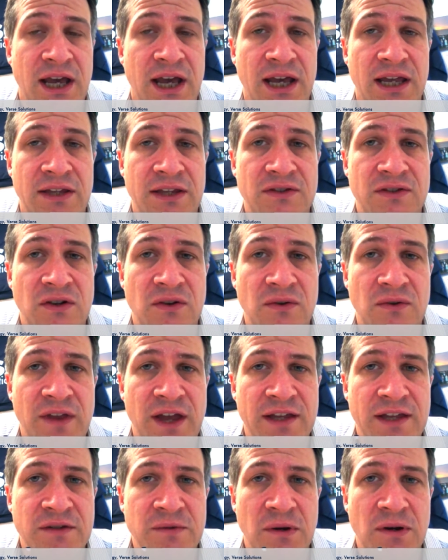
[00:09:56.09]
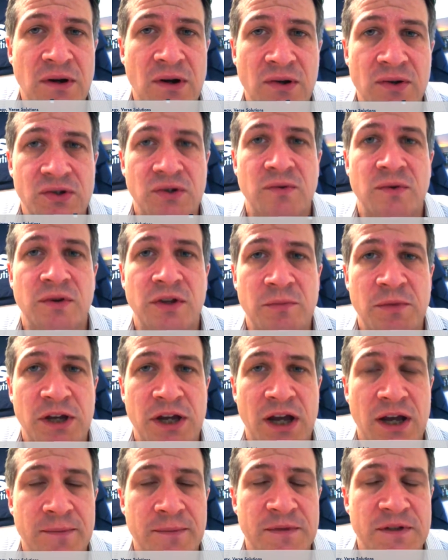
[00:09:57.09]
And so that's where culture really
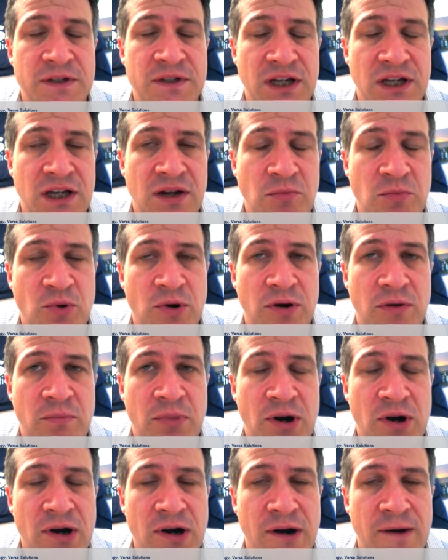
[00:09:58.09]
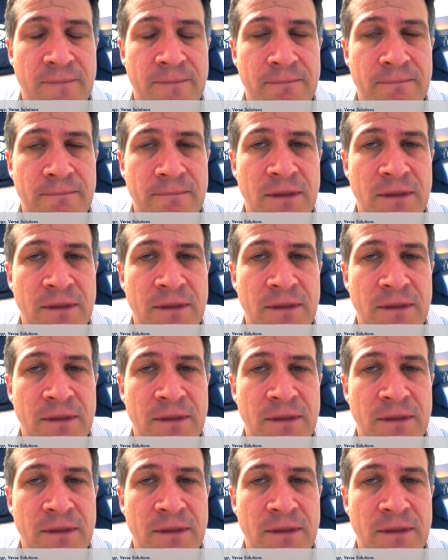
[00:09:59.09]
becomes an important part.